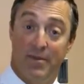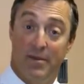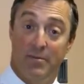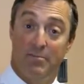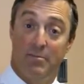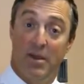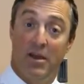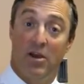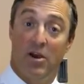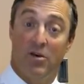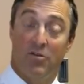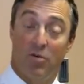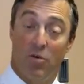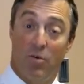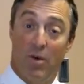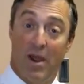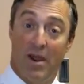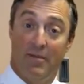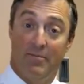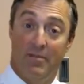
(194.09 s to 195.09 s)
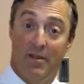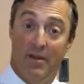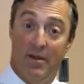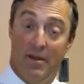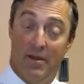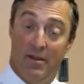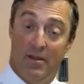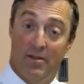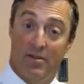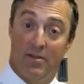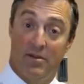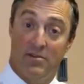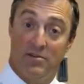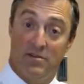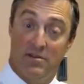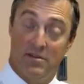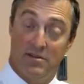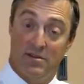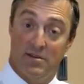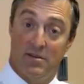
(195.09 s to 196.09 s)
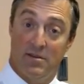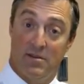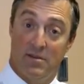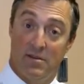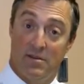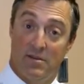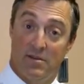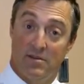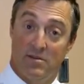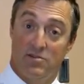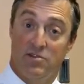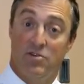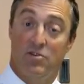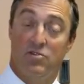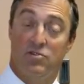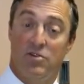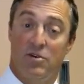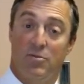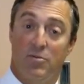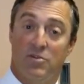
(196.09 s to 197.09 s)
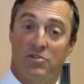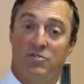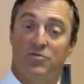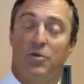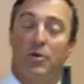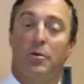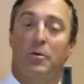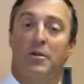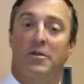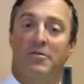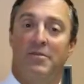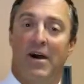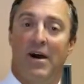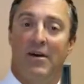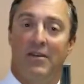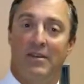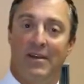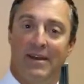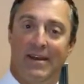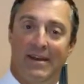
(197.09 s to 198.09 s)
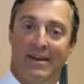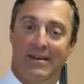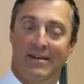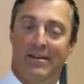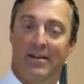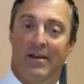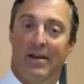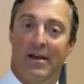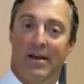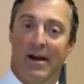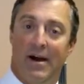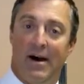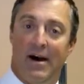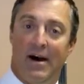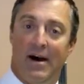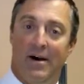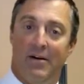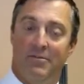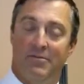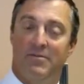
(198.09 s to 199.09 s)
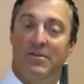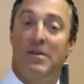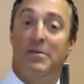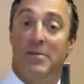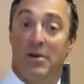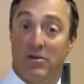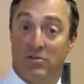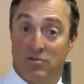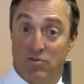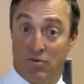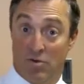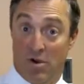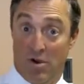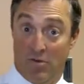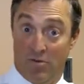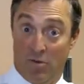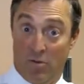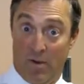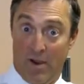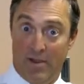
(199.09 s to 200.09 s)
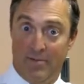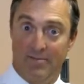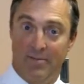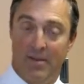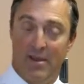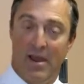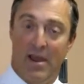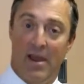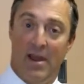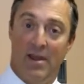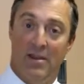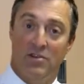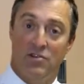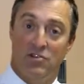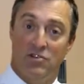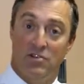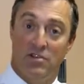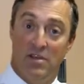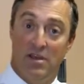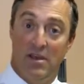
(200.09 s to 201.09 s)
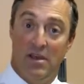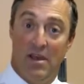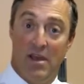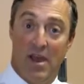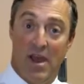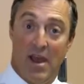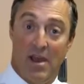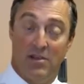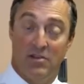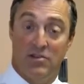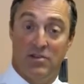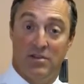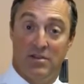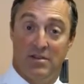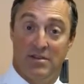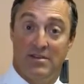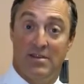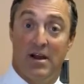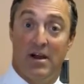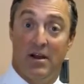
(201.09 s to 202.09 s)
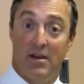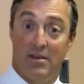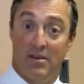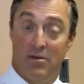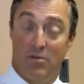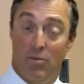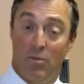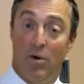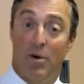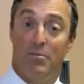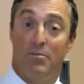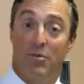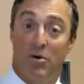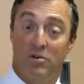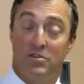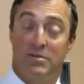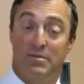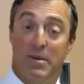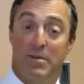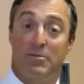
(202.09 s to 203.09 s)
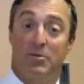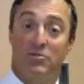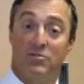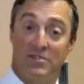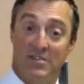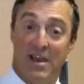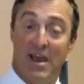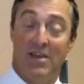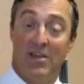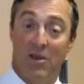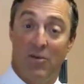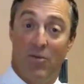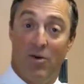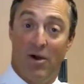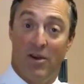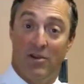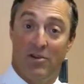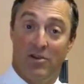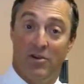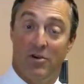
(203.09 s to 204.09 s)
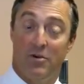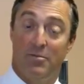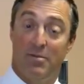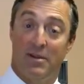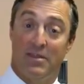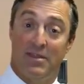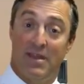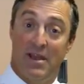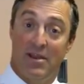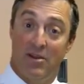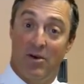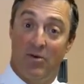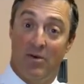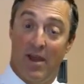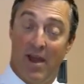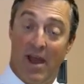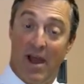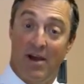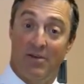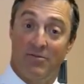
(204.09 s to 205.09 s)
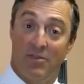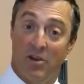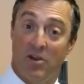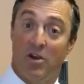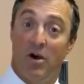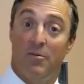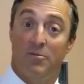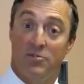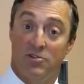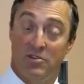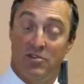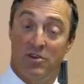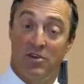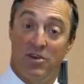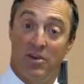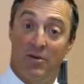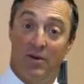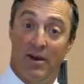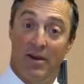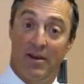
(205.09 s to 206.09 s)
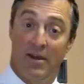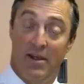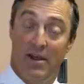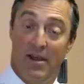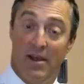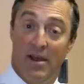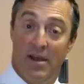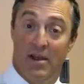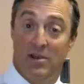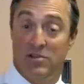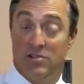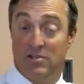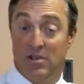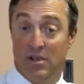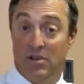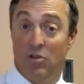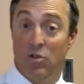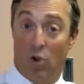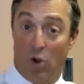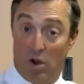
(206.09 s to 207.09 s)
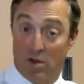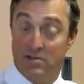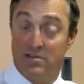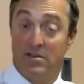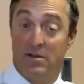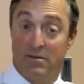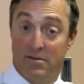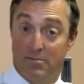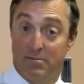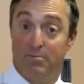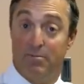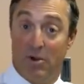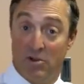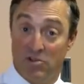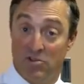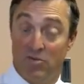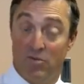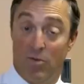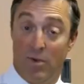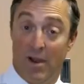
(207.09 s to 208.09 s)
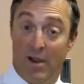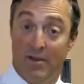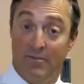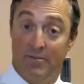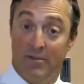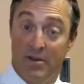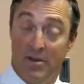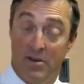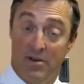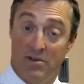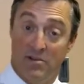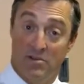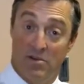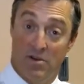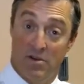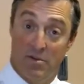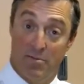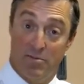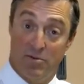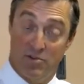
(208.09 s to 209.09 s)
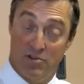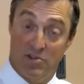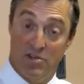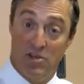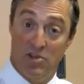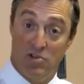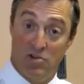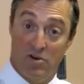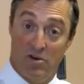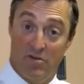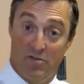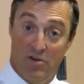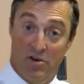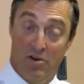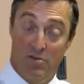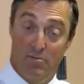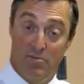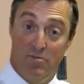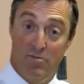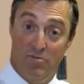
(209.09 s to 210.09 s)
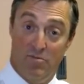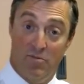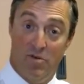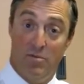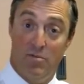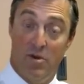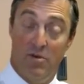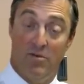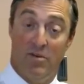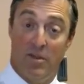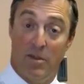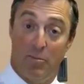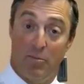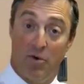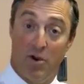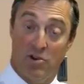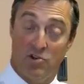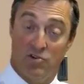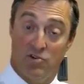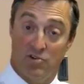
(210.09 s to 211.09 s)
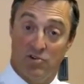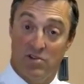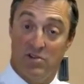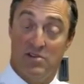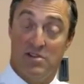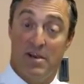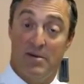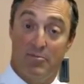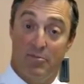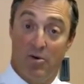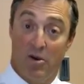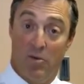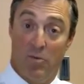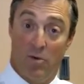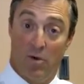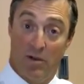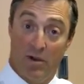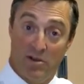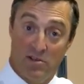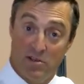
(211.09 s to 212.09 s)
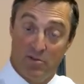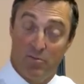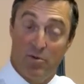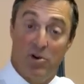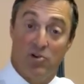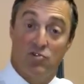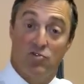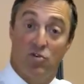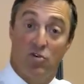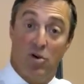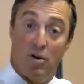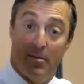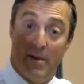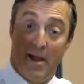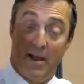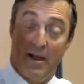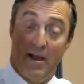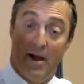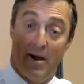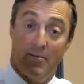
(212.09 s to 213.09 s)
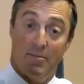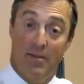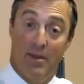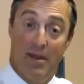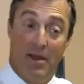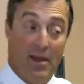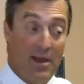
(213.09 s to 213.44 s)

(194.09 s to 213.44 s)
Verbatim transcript: And being overweight, there's a, pseudotumor is frequently found in uh, females who are overweight, and she had done what most people say they want to do, but they don't have the gumption to do it. And she lost a bunch of weight. So the procedure of re removing the pressure is a temporary one because the pressure will go back up.